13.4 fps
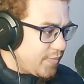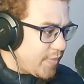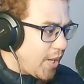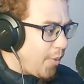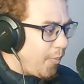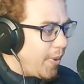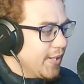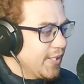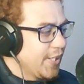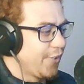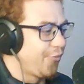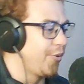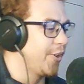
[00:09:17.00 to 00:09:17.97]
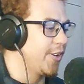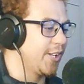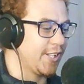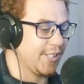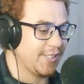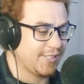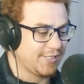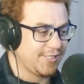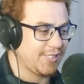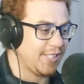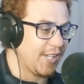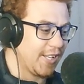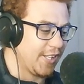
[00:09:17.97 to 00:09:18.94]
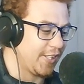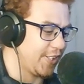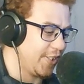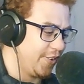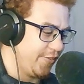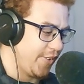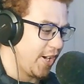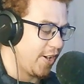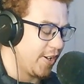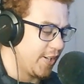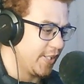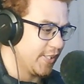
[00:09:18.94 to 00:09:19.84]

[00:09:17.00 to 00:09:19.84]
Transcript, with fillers: I wonder if we're gonna see anything of Eren in